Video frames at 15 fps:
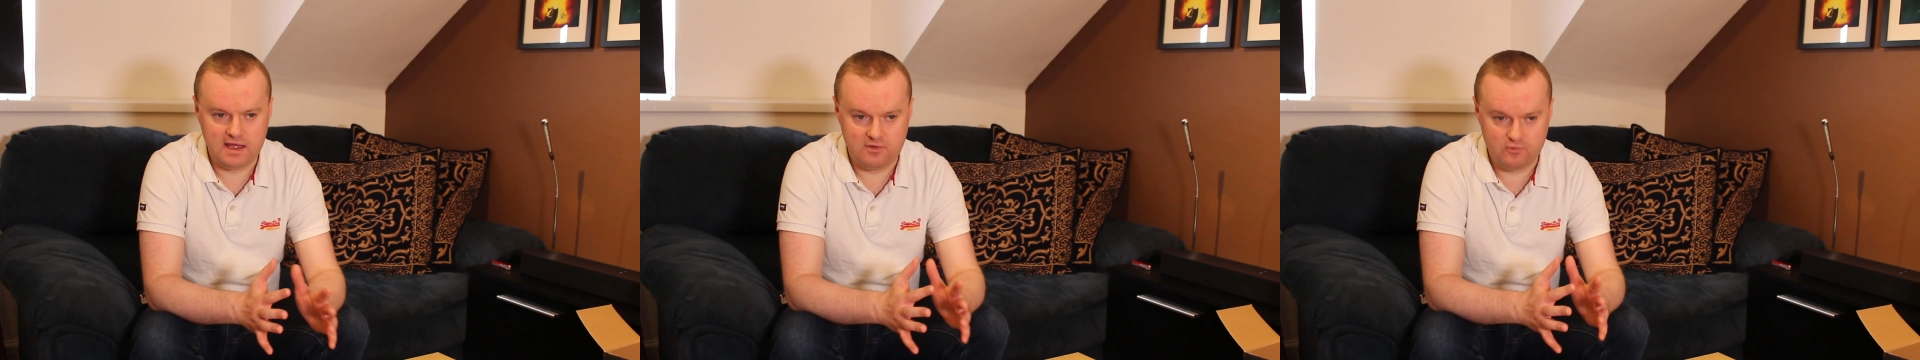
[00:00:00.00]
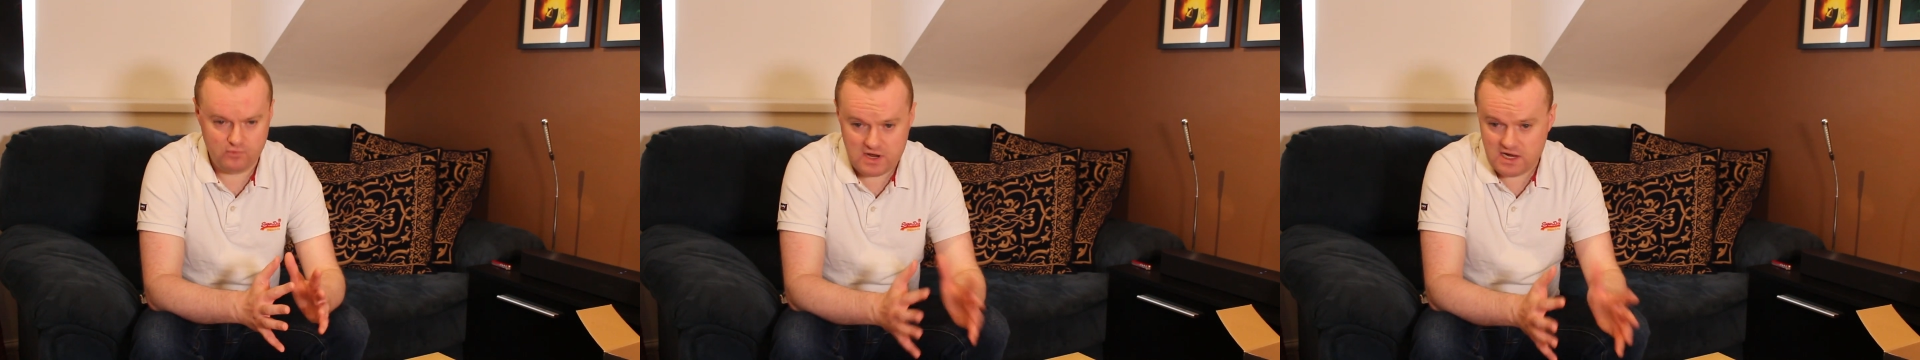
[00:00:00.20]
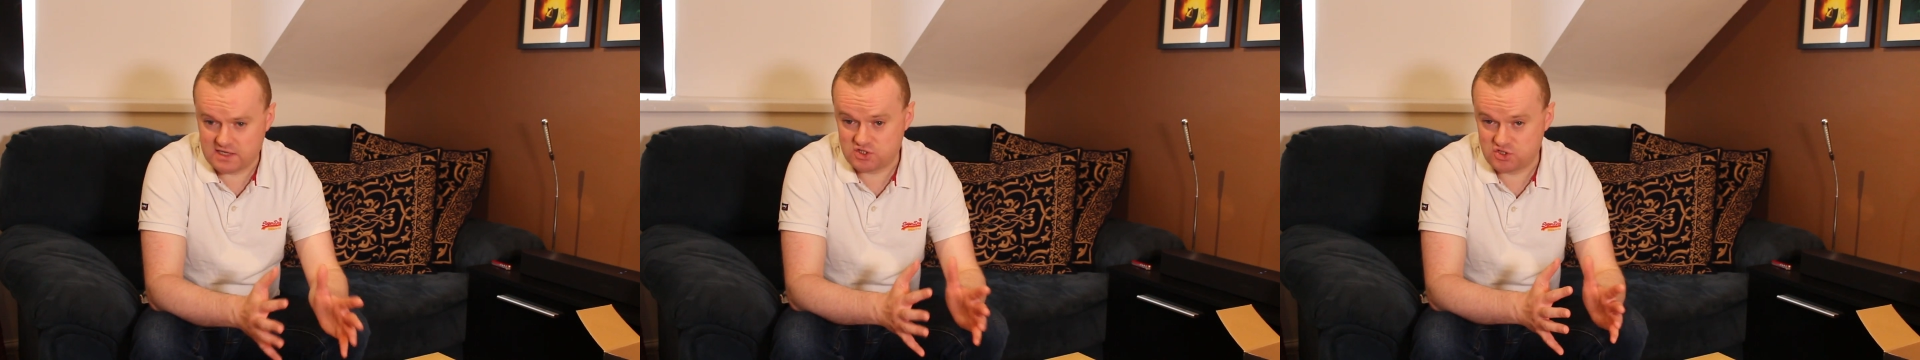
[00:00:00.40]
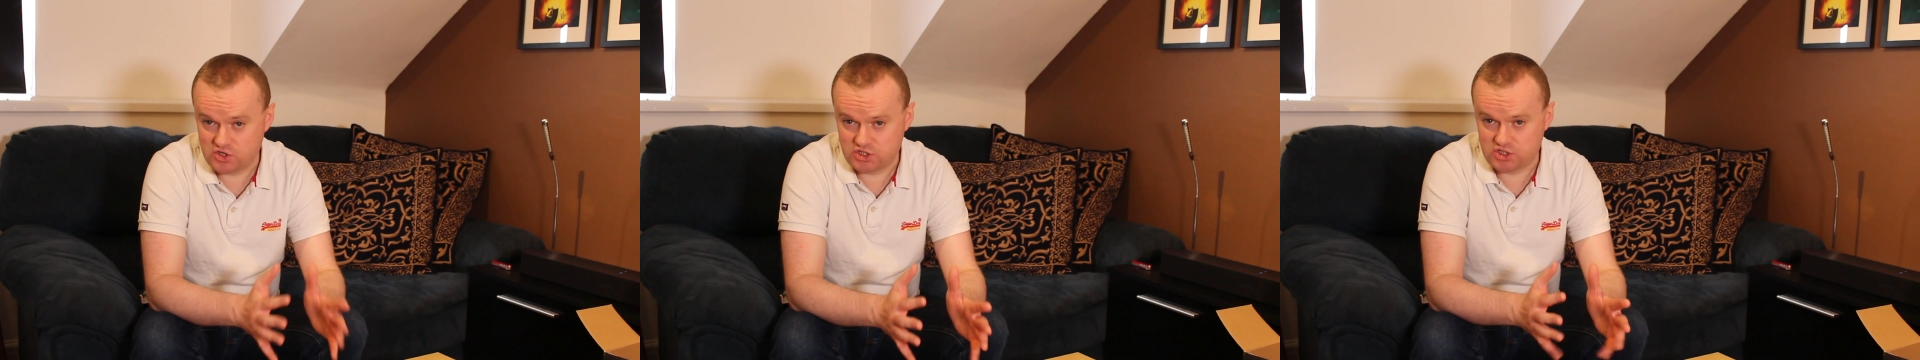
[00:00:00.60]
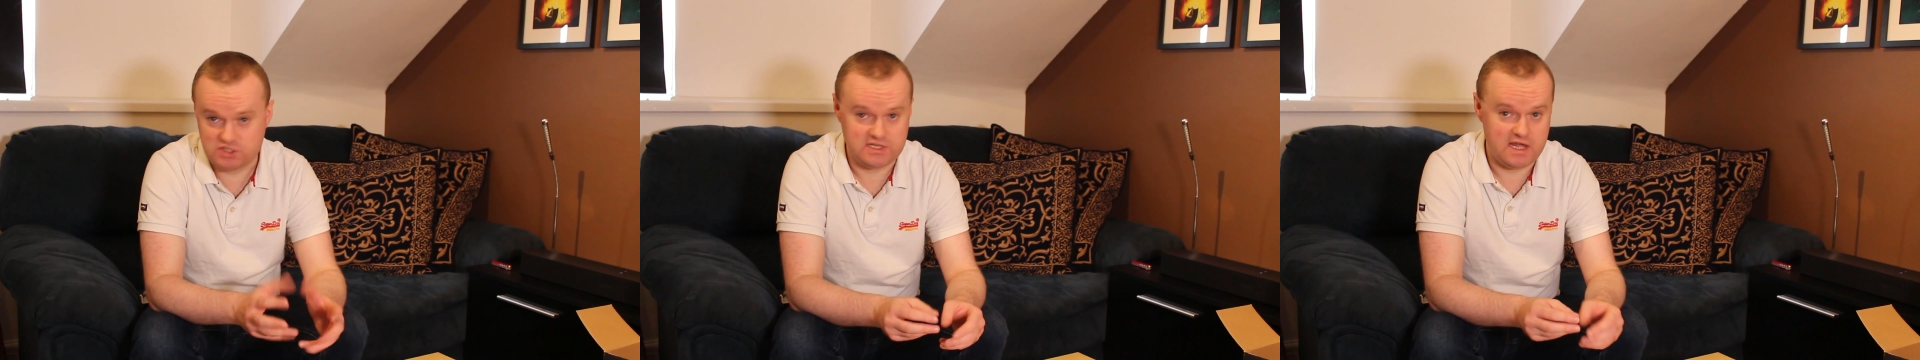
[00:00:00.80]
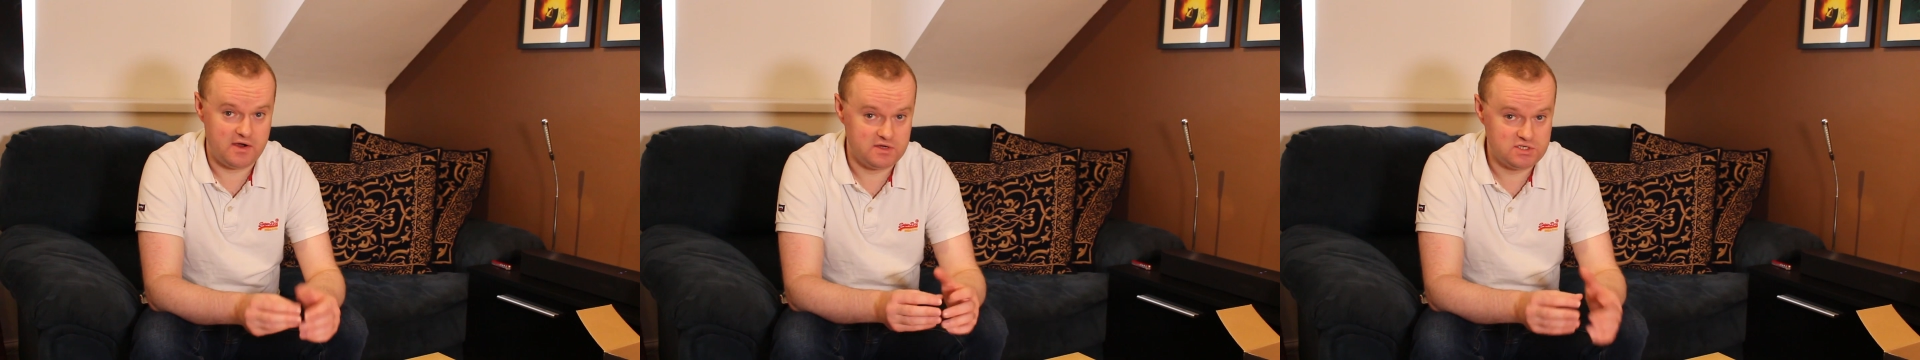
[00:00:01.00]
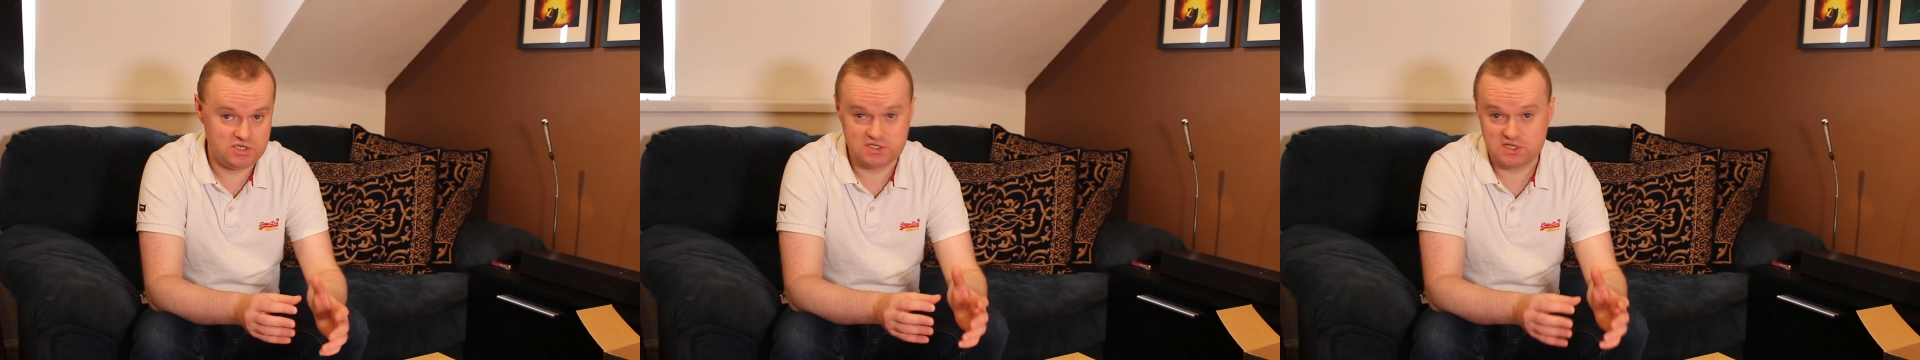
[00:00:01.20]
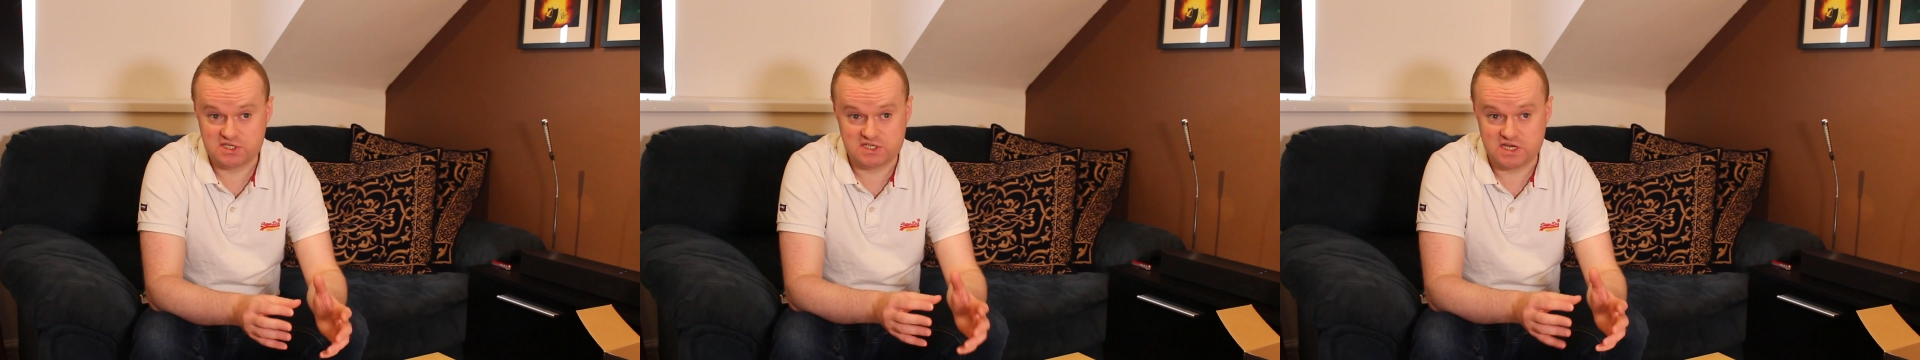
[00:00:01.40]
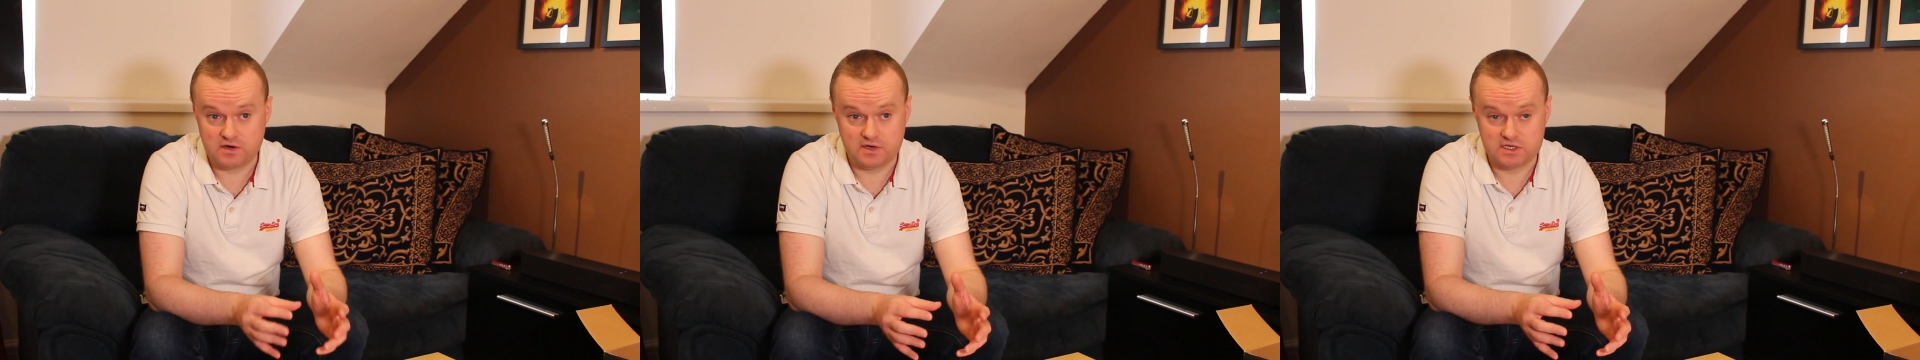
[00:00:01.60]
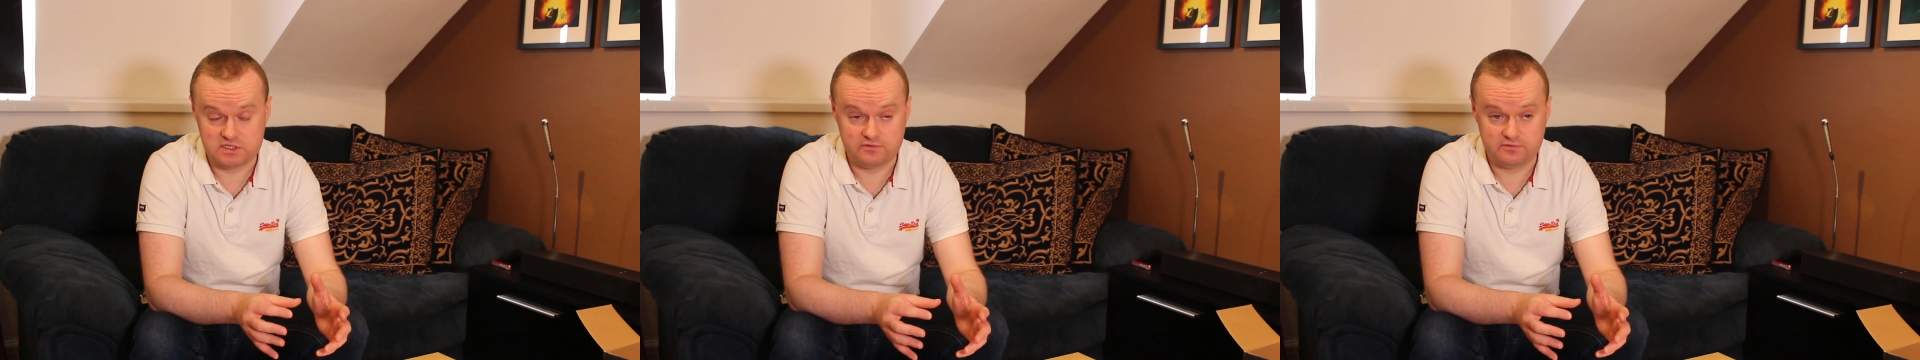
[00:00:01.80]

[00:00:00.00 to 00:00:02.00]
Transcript: real instructions there, it's just a series